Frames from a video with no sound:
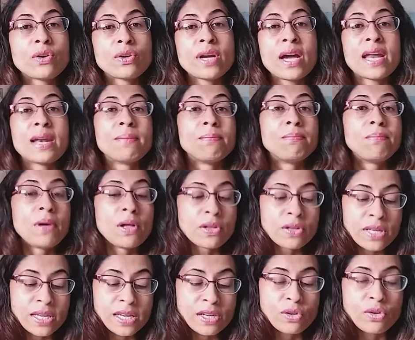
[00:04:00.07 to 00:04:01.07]
are kind of
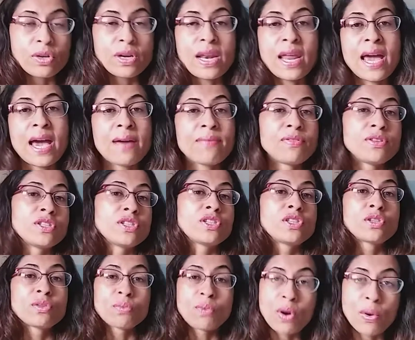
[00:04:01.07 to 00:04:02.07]
bulky, you're going to have to
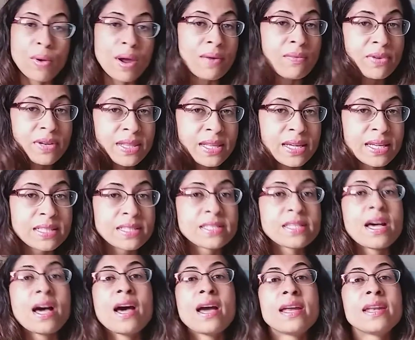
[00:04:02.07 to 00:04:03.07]
just throw everything
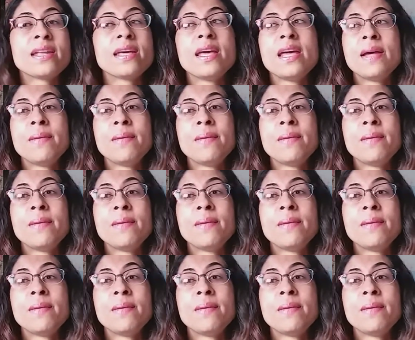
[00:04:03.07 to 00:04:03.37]
inside.